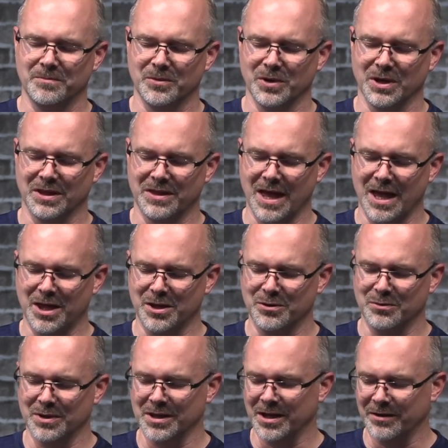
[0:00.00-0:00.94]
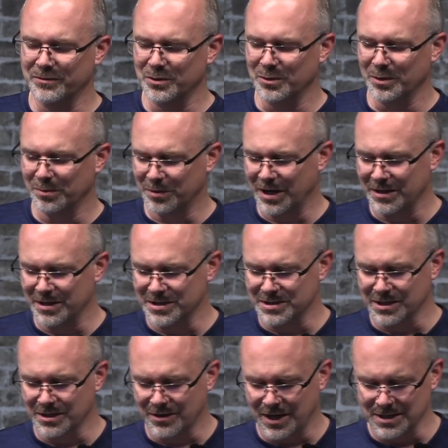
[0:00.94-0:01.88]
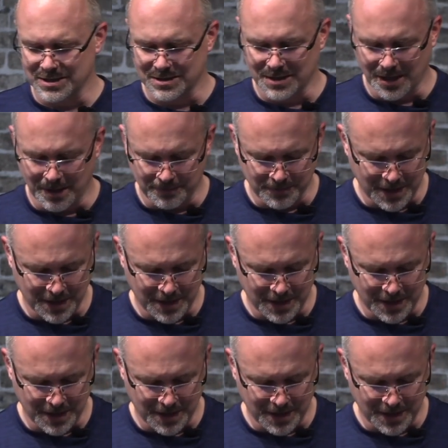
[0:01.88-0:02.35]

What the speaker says: We thank you. We love you. We pray this in Christ's name.